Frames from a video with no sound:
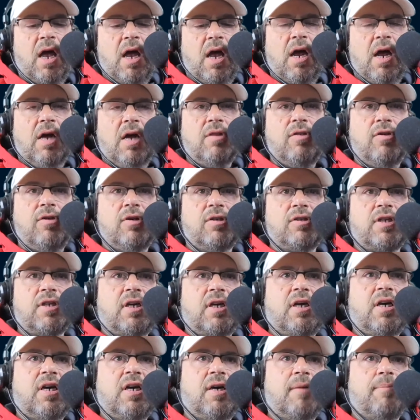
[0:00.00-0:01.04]
there's
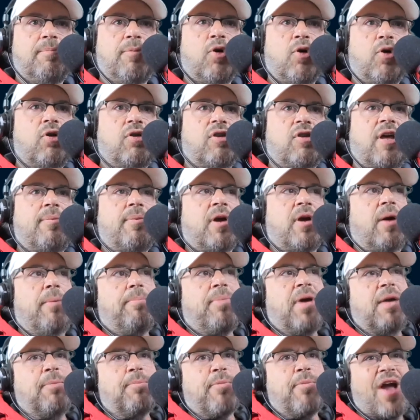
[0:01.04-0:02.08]
a prototyping on
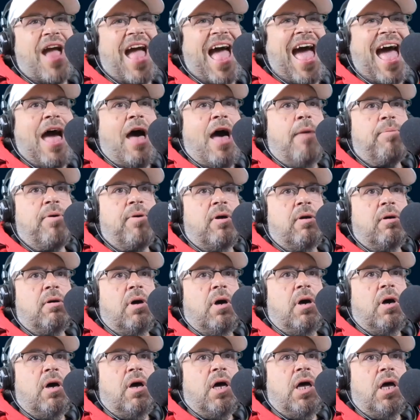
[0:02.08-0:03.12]
paper app
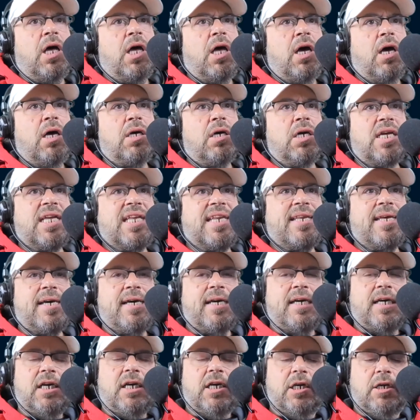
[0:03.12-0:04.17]

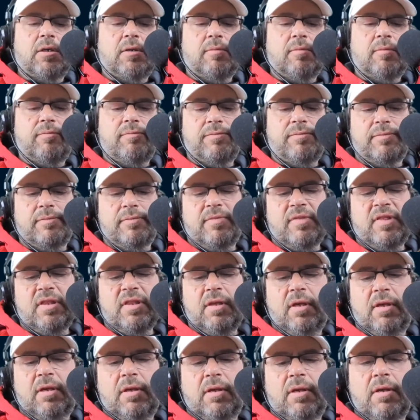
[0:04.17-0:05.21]
on
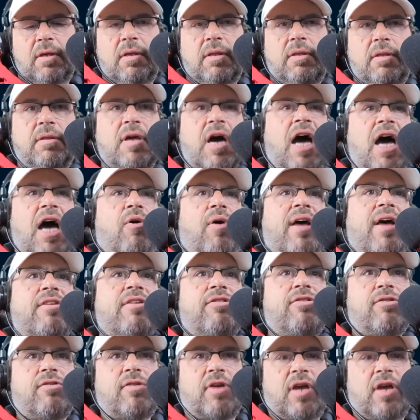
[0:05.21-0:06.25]

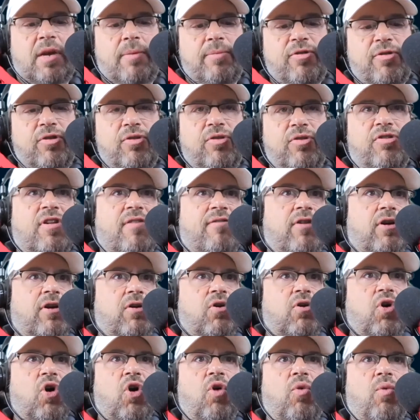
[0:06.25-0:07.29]
iOS, and I'm sure there's stuff on
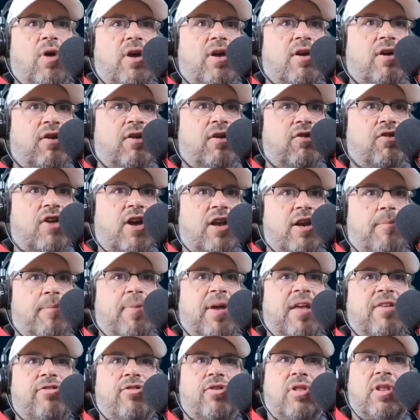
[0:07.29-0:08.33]
Google where you can just kind of
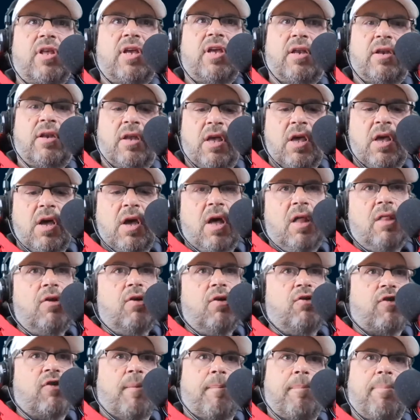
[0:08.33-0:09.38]
pencil in.
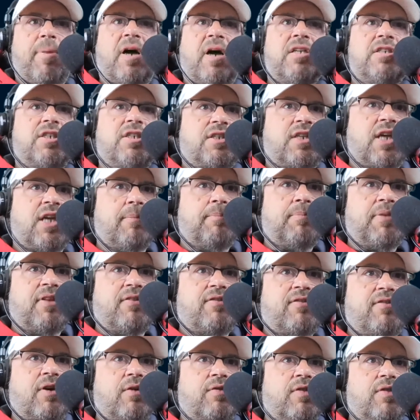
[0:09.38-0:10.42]
There's a bunch of templates
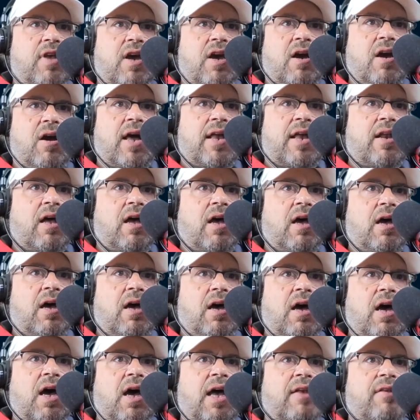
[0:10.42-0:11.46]
out there
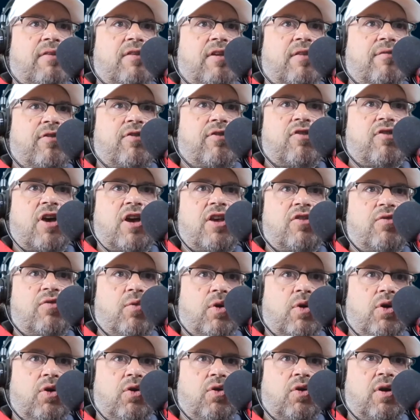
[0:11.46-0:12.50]
at different sites where
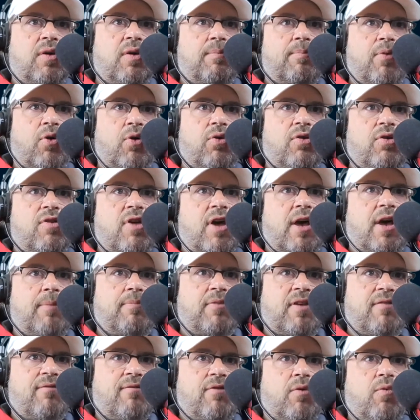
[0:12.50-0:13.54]
you can prototype
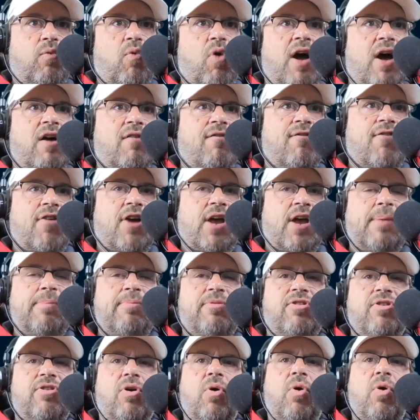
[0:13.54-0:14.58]
different wireframes.
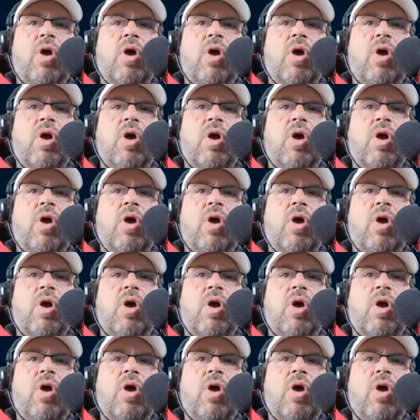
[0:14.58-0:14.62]
So